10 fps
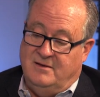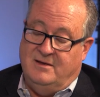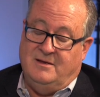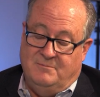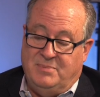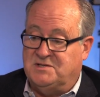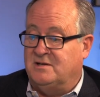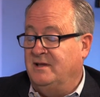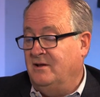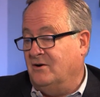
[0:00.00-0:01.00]

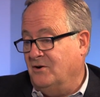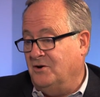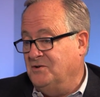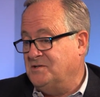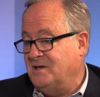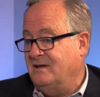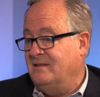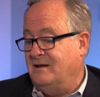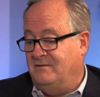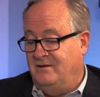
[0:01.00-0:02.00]
basically, are you saying
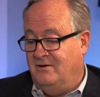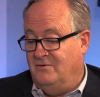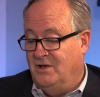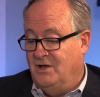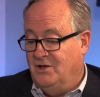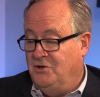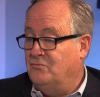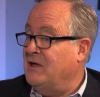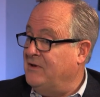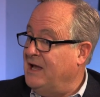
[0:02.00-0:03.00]
that you'd
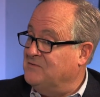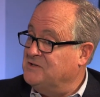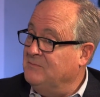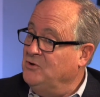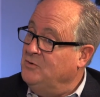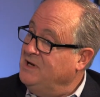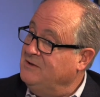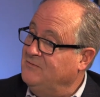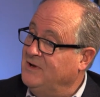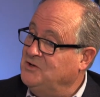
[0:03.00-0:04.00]
rather have some human
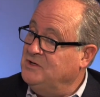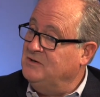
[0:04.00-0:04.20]
intervention